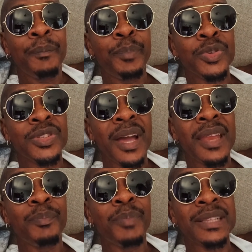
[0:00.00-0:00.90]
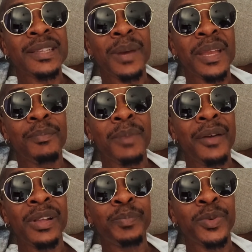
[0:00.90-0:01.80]
Push you at the bottom of the
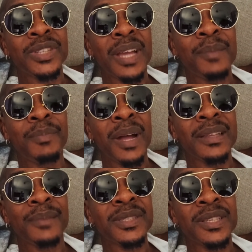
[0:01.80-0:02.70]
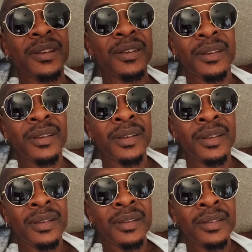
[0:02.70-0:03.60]
barrel, put you at the bottom tier.
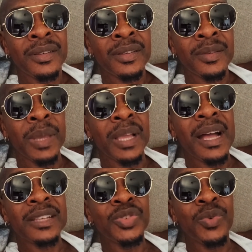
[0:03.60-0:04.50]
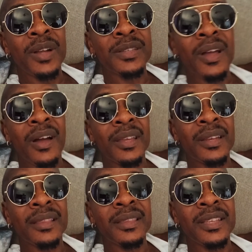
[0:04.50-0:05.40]
Because you are talking
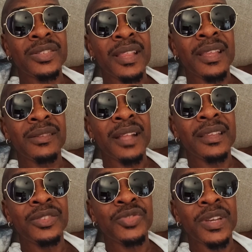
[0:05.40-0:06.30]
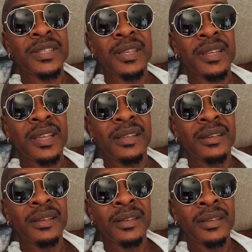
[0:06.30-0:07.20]
on things that they are not interested in.
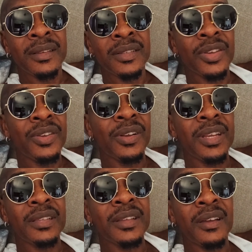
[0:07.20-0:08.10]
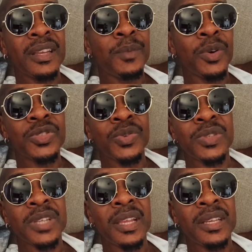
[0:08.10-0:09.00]
So you're there talking about
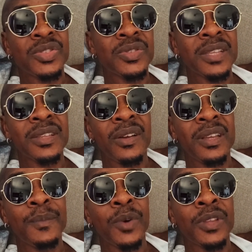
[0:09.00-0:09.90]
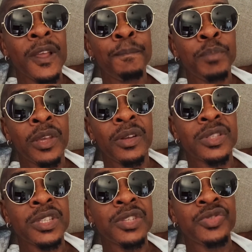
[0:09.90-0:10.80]
social issues and talking about, you know,
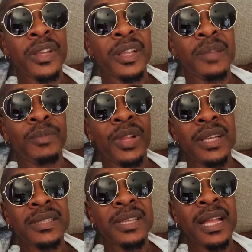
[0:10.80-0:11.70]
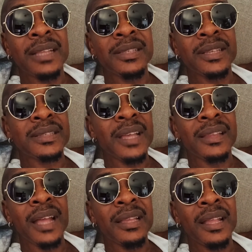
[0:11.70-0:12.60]
children getting molested and this and
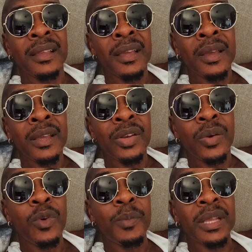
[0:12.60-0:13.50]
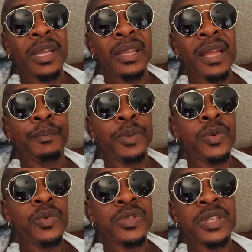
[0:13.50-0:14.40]
that and, you know, women getting
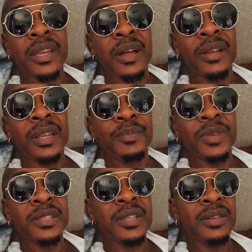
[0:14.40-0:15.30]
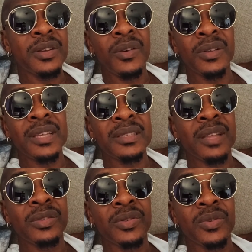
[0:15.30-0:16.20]
abused and all of them things. And no, they
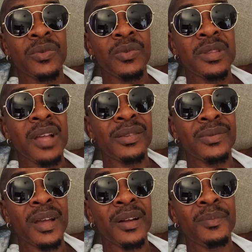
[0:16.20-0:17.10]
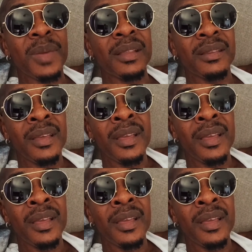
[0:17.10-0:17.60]
said do not recommend.